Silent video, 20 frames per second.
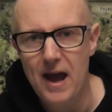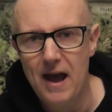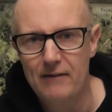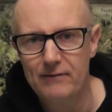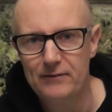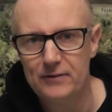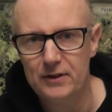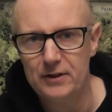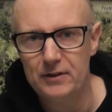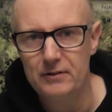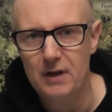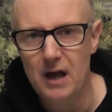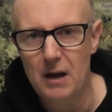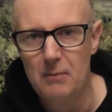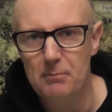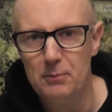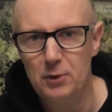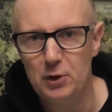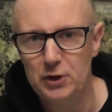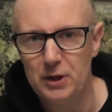after
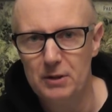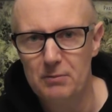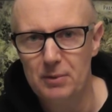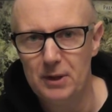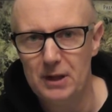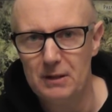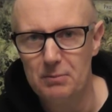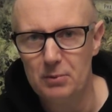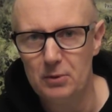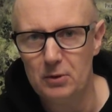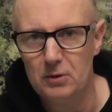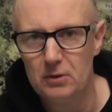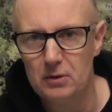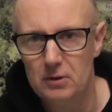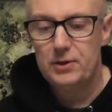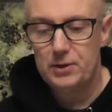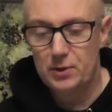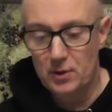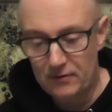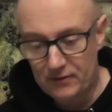ambushing people.
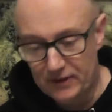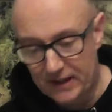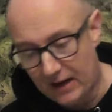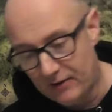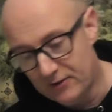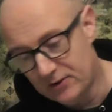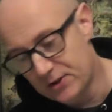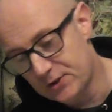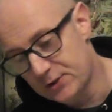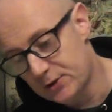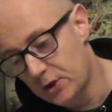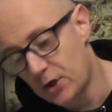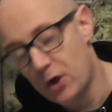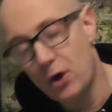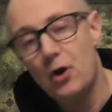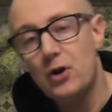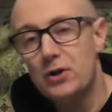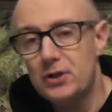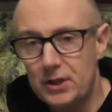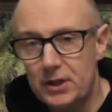So if the characters
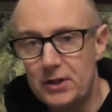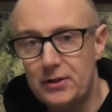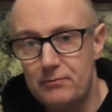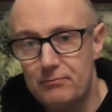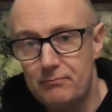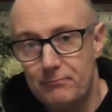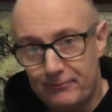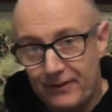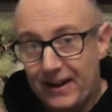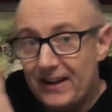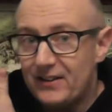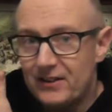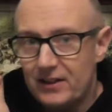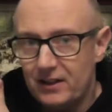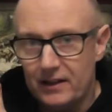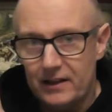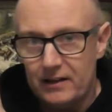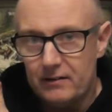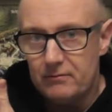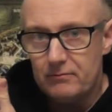go to
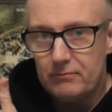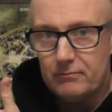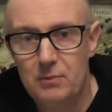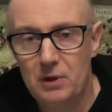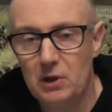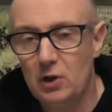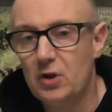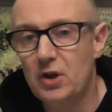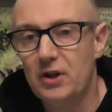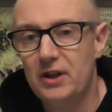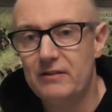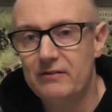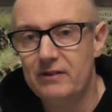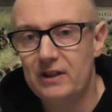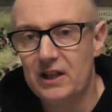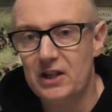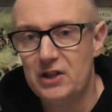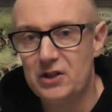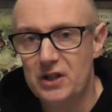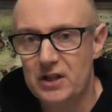Phandalin, we'll look at the
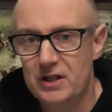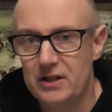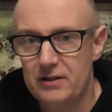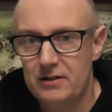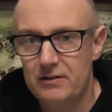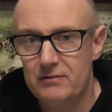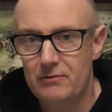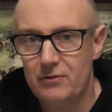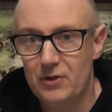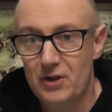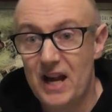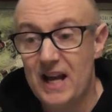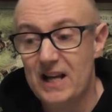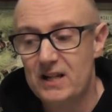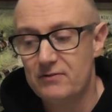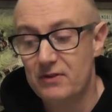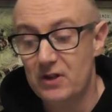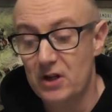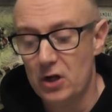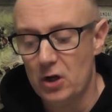village in the
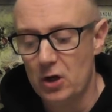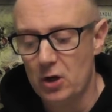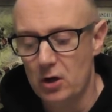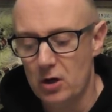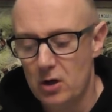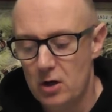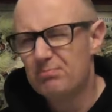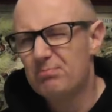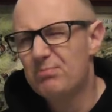next video.